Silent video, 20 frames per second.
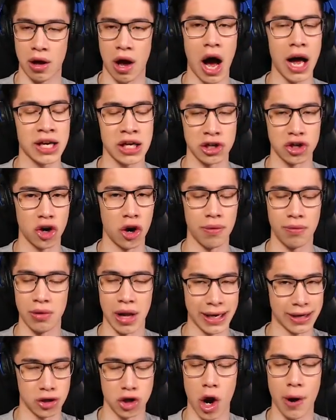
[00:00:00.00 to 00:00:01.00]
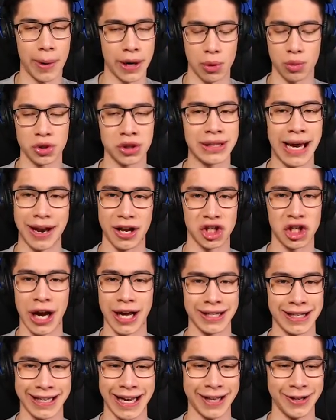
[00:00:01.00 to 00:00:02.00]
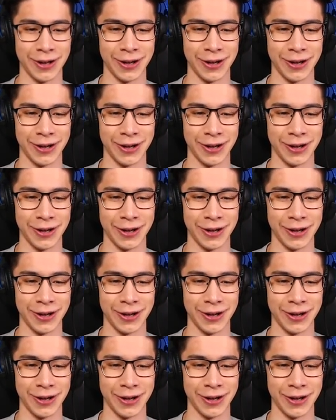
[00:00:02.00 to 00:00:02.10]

I can, like, nobody will stand a chance against you